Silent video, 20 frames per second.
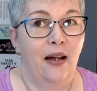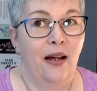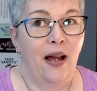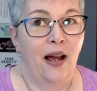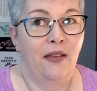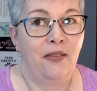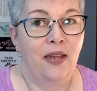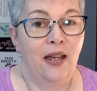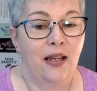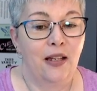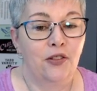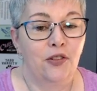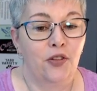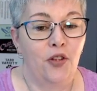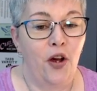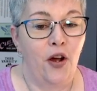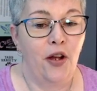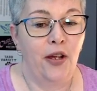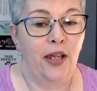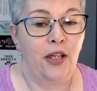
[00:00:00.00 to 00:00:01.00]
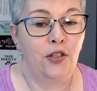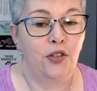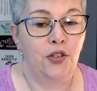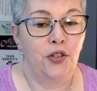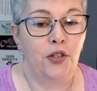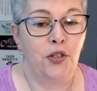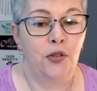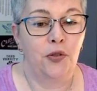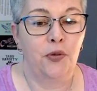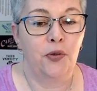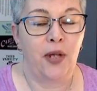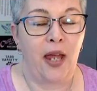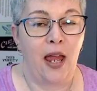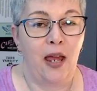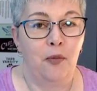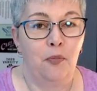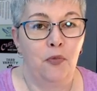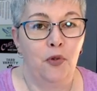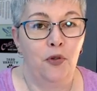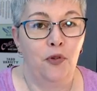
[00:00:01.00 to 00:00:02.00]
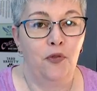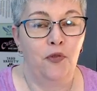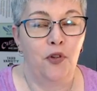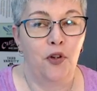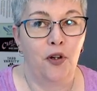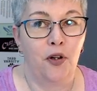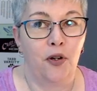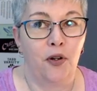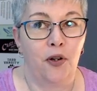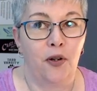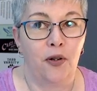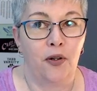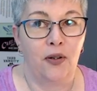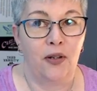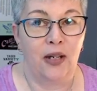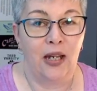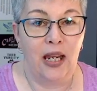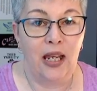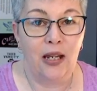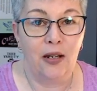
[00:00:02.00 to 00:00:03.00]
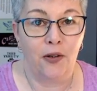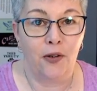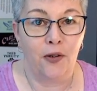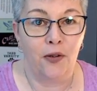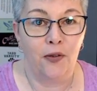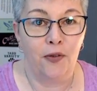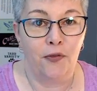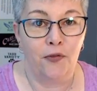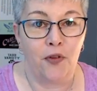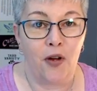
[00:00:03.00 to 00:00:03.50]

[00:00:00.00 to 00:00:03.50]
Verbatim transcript: I think as long as you can move your needle